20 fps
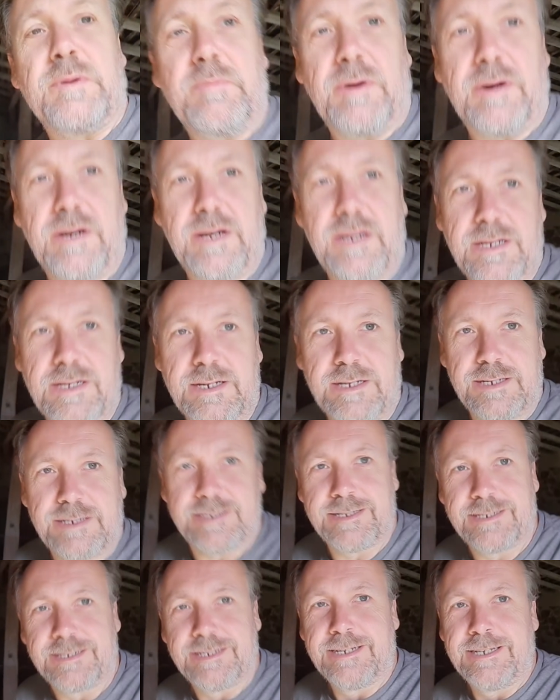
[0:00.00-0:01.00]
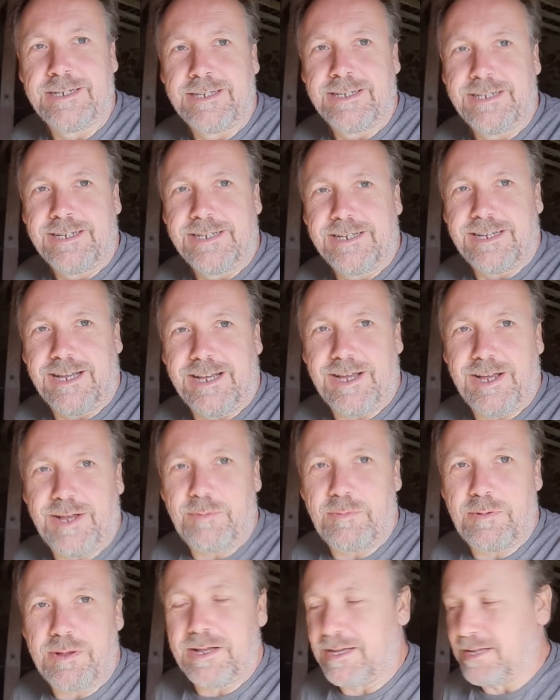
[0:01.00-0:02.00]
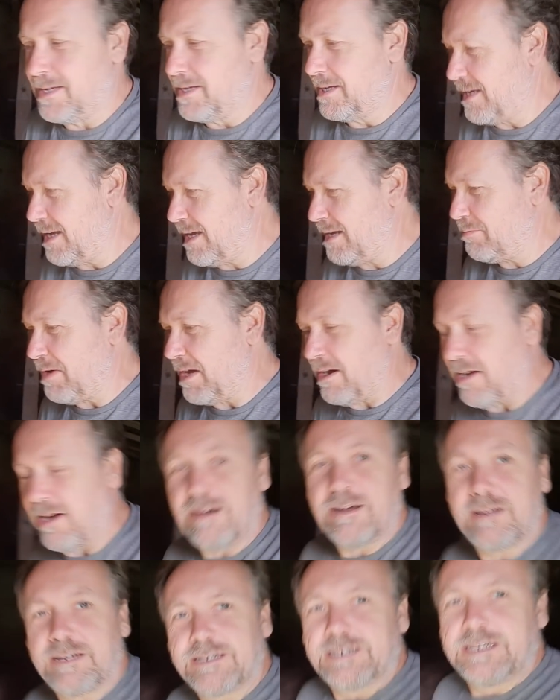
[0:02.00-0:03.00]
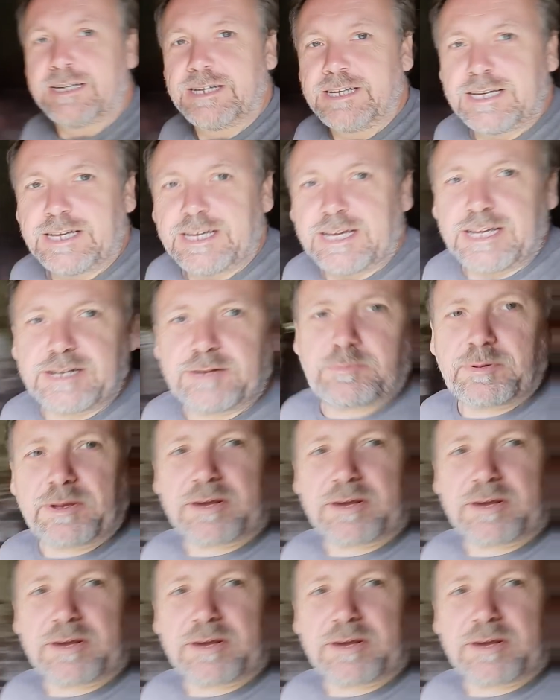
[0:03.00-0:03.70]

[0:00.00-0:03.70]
me by. Here we are in the